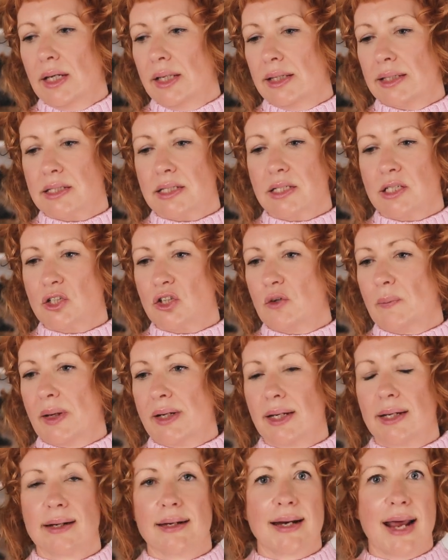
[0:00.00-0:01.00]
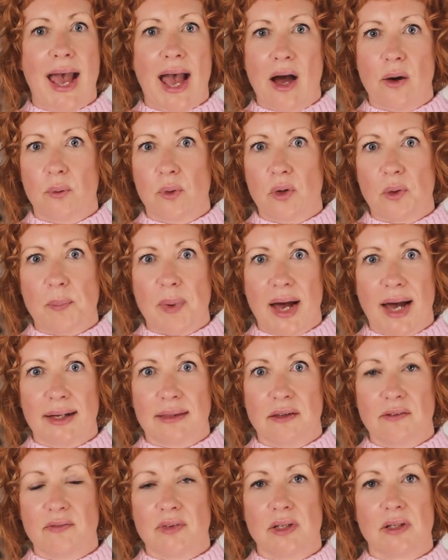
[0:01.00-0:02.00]
Let's assume I need an hour to
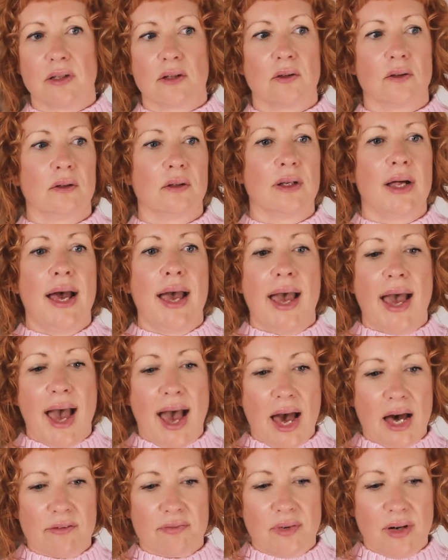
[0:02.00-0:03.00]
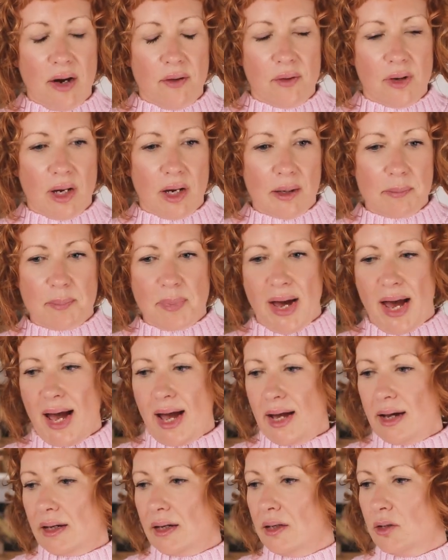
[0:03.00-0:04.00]
pack the vehicle, half an hour to
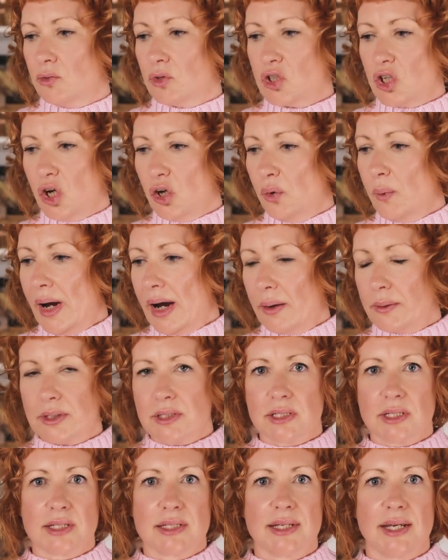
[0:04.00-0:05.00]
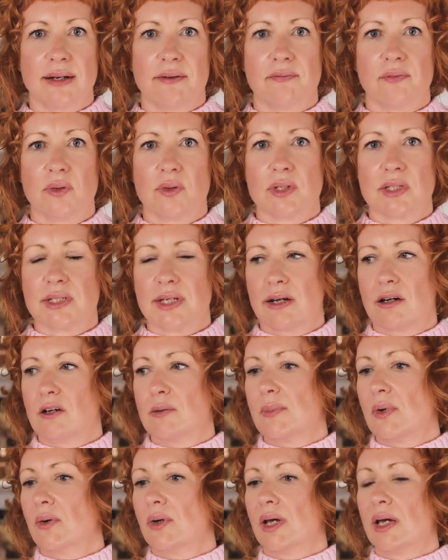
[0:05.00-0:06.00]
unpack, two hours to set up for the
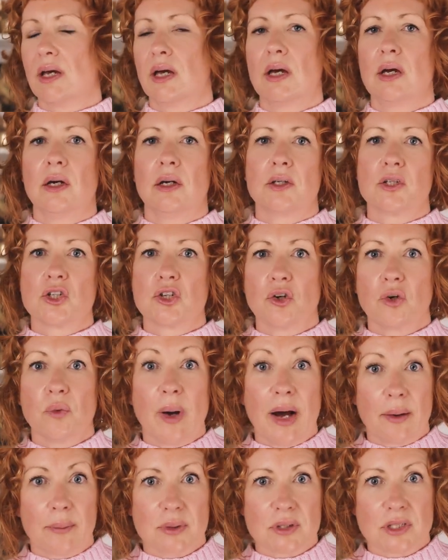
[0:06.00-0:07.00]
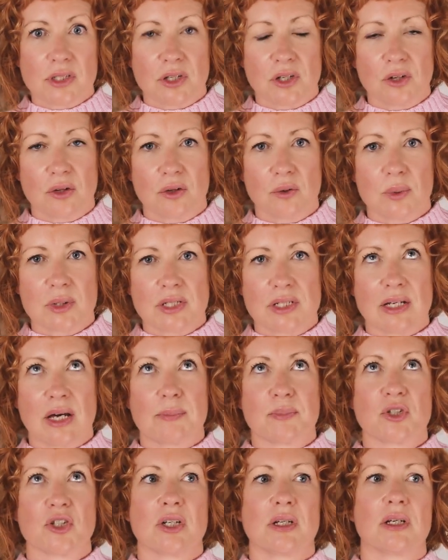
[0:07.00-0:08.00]
ceremony, two hours to do the
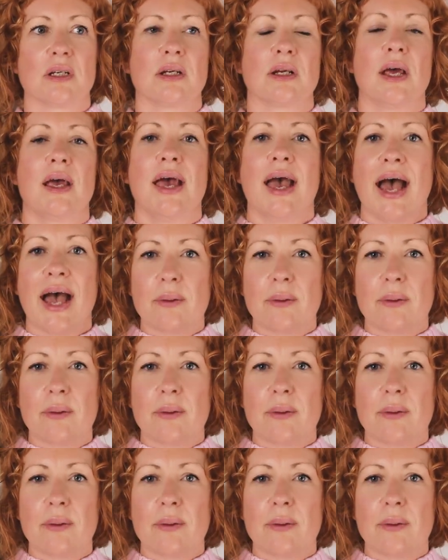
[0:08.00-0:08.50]
reception.